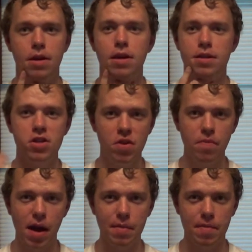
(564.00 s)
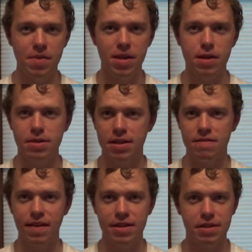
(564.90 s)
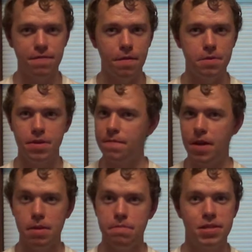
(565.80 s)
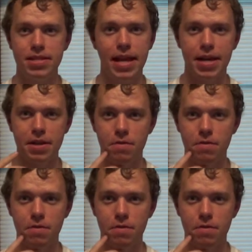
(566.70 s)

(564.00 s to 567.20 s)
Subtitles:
this should probably be Six Flags' first, if not second,